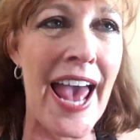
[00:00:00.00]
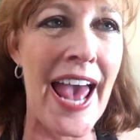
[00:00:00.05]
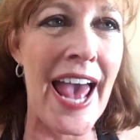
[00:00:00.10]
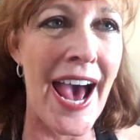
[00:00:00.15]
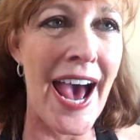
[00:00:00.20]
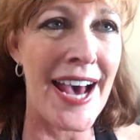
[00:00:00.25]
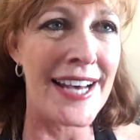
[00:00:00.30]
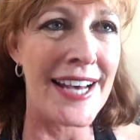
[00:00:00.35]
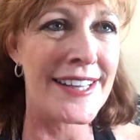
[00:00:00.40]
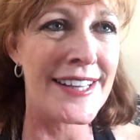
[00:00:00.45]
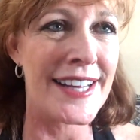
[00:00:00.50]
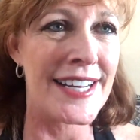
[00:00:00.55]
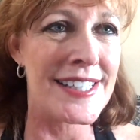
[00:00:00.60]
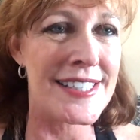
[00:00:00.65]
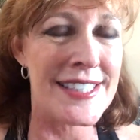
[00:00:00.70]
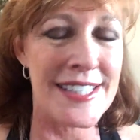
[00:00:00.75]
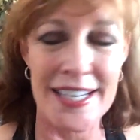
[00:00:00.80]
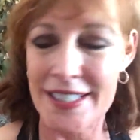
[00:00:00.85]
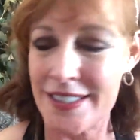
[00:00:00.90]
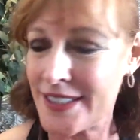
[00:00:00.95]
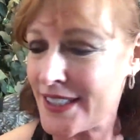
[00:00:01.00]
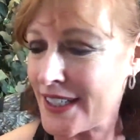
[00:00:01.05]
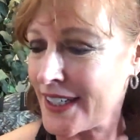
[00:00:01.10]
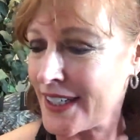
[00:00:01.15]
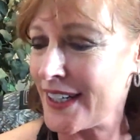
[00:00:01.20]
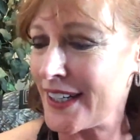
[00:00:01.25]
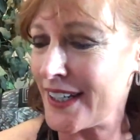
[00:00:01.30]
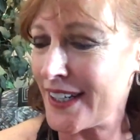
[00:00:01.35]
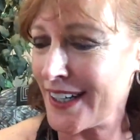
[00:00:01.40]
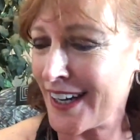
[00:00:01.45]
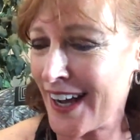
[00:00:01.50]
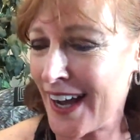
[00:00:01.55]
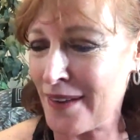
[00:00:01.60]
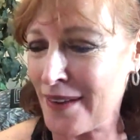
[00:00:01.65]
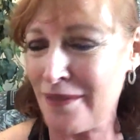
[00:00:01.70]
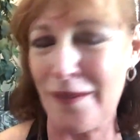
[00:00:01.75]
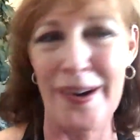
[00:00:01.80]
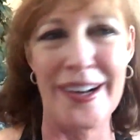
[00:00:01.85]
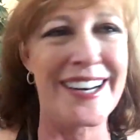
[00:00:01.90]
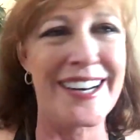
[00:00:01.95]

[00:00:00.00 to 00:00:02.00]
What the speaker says: pre-sad that it's ending.